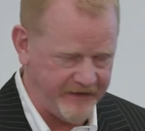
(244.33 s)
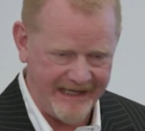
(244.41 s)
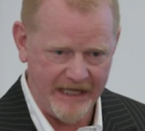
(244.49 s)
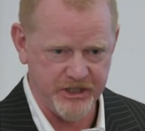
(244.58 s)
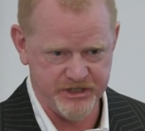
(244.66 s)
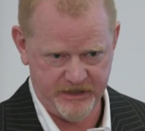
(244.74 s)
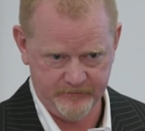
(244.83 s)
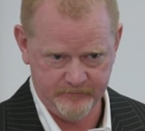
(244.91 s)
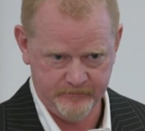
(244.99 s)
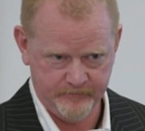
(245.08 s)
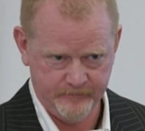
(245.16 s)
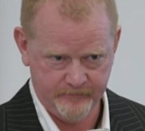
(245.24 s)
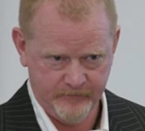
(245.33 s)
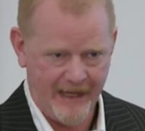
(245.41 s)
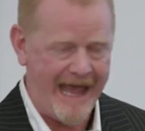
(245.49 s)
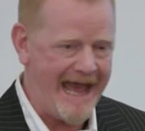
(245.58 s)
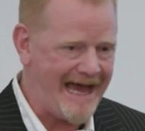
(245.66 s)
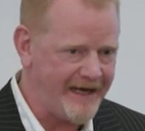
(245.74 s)
all the energy,
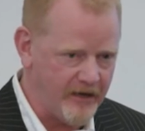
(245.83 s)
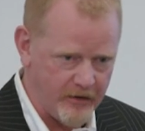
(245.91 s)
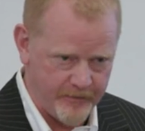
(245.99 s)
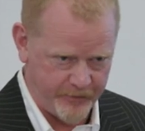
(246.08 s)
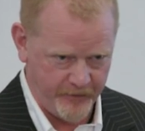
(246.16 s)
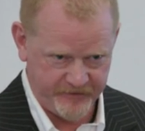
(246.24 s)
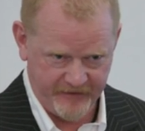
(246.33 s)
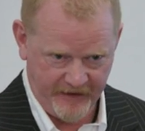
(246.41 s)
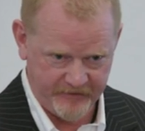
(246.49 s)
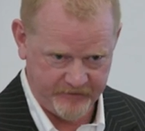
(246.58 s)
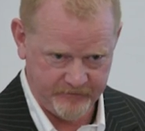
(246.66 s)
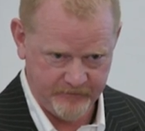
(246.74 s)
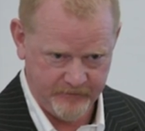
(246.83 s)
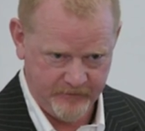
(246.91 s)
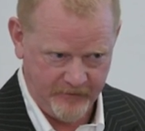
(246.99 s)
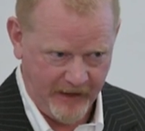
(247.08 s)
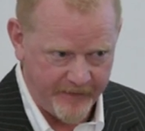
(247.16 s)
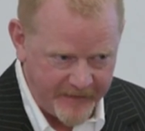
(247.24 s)
and our process,
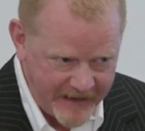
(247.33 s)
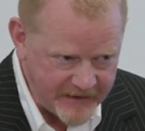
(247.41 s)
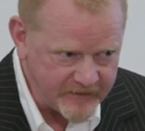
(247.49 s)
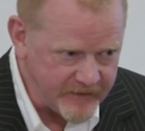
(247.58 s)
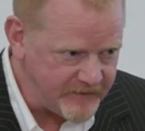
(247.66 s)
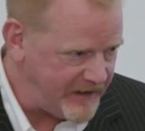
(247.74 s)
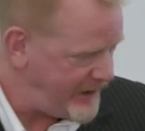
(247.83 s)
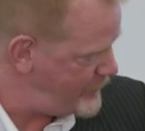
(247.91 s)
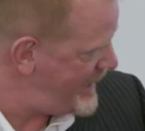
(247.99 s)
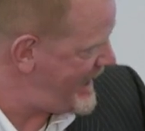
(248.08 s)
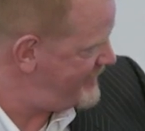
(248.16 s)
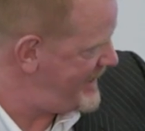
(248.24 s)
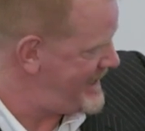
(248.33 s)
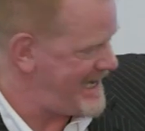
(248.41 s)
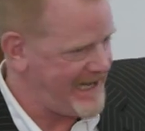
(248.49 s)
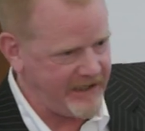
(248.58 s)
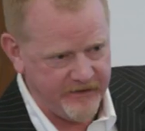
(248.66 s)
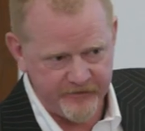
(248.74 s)
at the end of the day, we have a
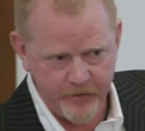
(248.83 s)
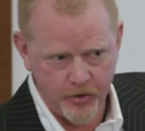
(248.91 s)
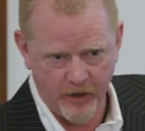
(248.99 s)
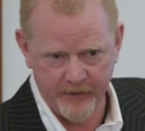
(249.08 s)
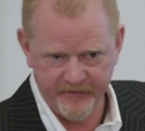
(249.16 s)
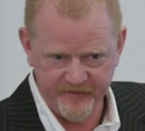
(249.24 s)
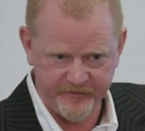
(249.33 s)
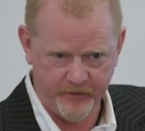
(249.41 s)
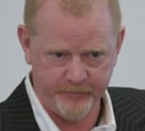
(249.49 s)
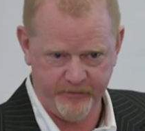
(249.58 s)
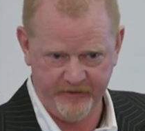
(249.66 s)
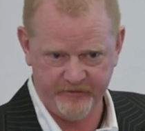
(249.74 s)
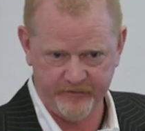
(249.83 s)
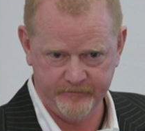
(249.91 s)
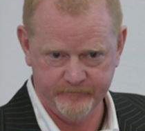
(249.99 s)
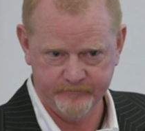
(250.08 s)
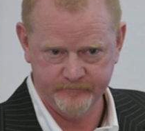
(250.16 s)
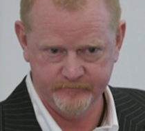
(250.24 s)
negative carbon footprint.
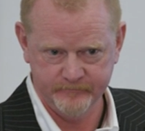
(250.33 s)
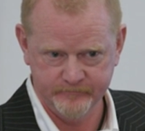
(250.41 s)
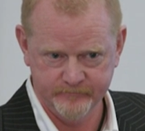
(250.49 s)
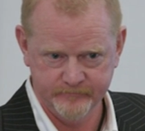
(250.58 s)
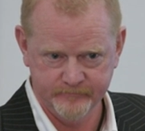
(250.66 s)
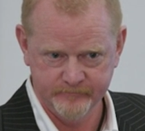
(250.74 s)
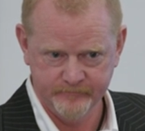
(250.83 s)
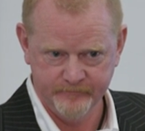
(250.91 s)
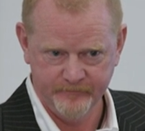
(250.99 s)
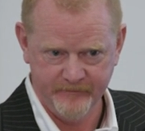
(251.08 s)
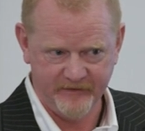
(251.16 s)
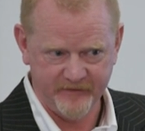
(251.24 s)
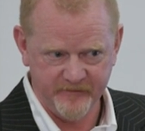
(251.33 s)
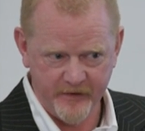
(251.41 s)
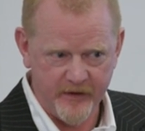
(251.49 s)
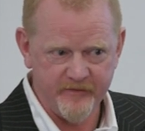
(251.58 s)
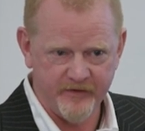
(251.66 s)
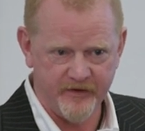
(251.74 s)
This is
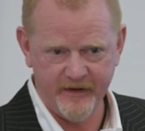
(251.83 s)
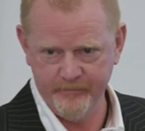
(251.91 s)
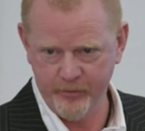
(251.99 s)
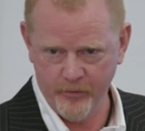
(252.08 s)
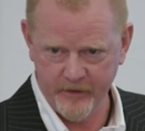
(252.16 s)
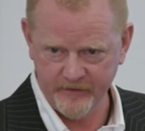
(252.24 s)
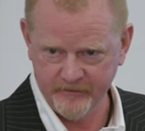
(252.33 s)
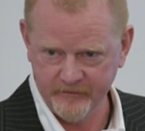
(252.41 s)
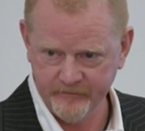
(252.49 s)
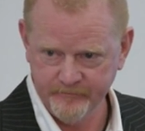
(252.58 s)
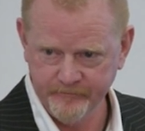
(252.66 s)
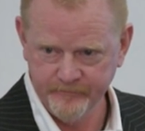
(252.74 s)
very, very important.